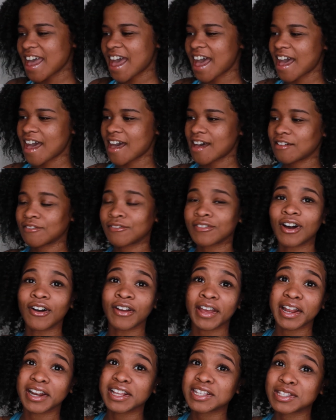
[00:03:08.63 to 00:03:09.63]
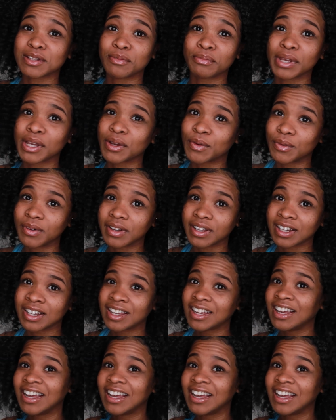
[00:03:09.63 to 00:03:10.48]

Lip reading: have, okay, this is the big one.